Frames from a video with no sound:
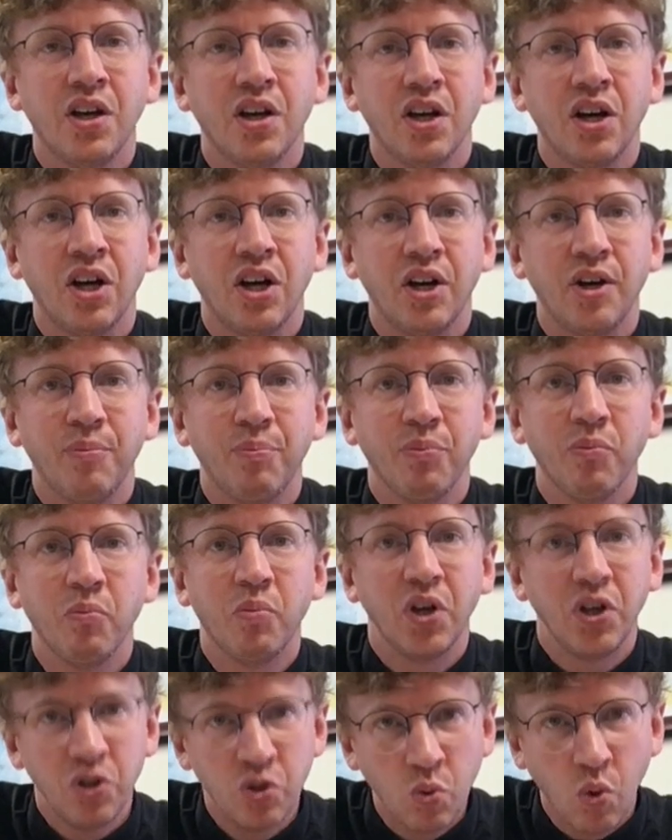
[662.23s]
Um,
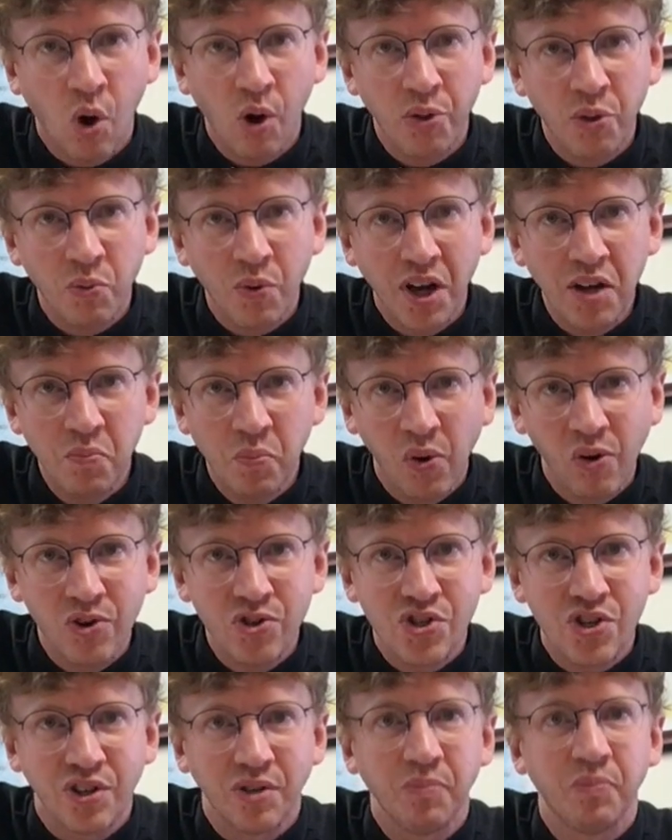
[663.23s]
but you are the right
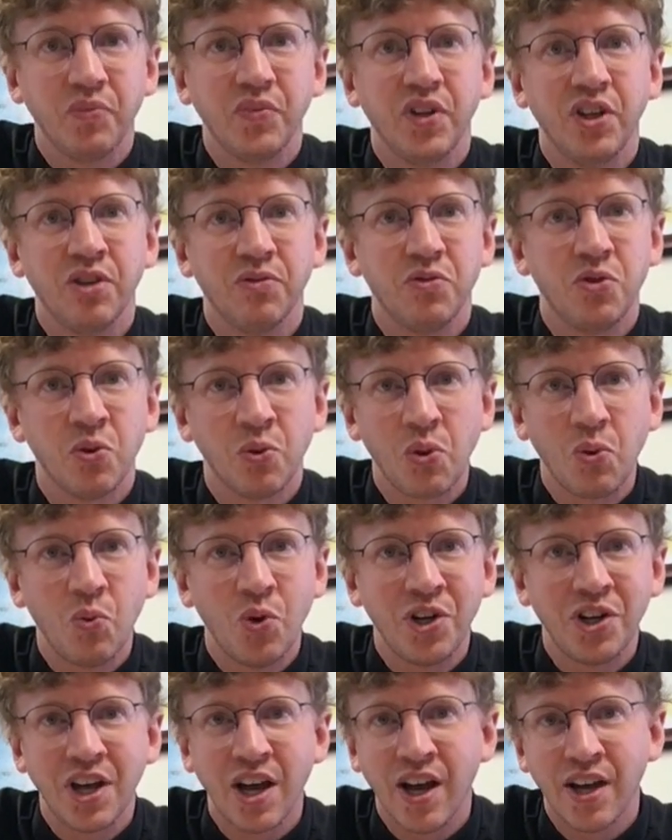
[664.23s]
person if you're the
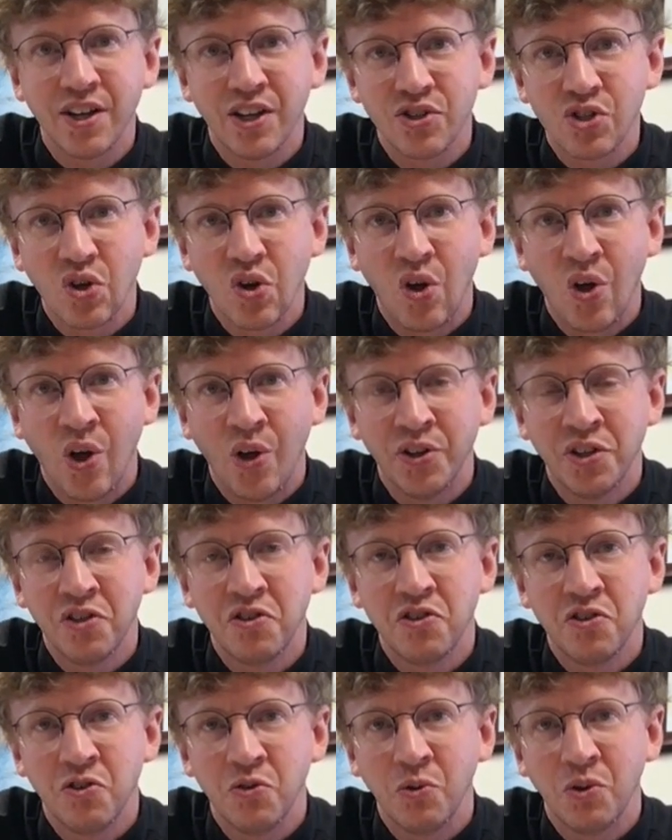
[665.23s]
one God has called
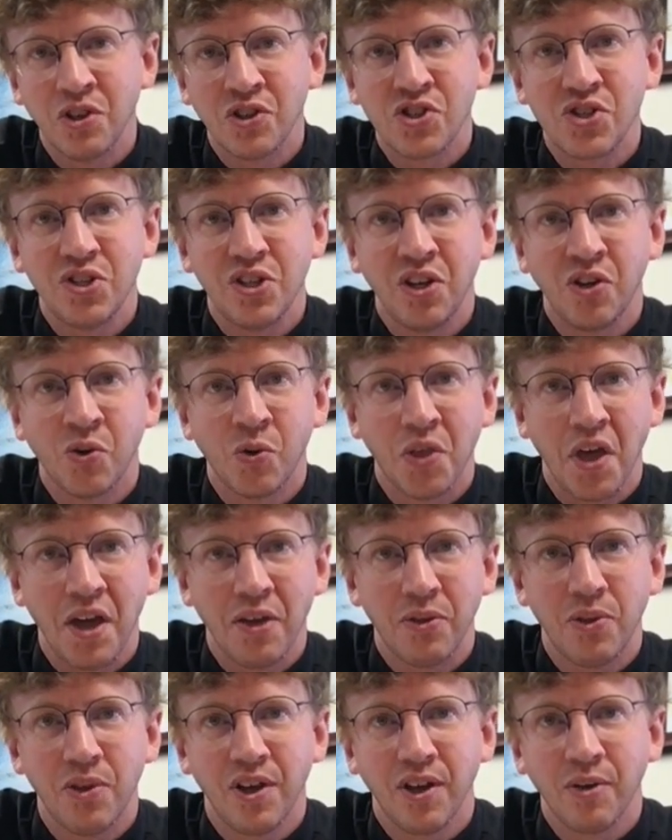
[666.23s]
to do this thing or
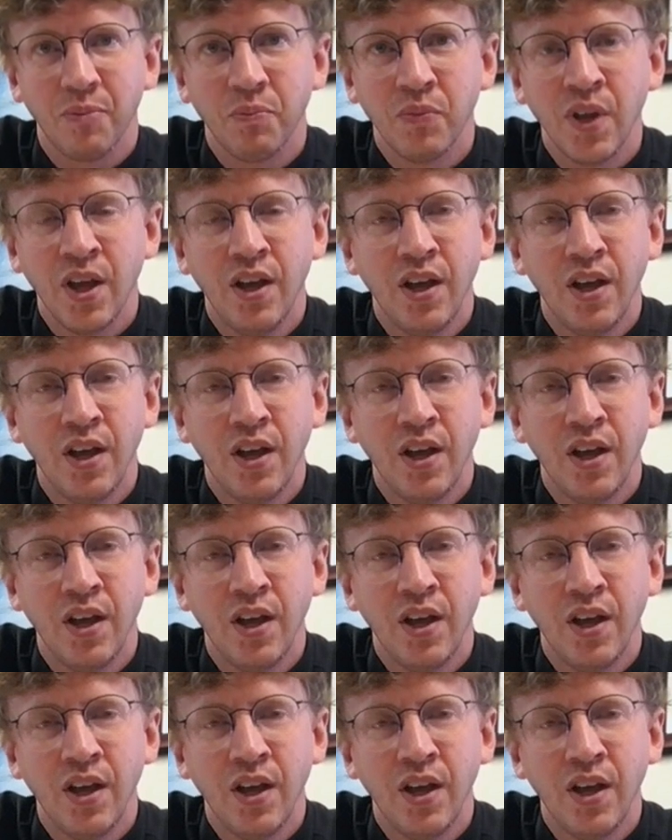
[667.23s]
that thing.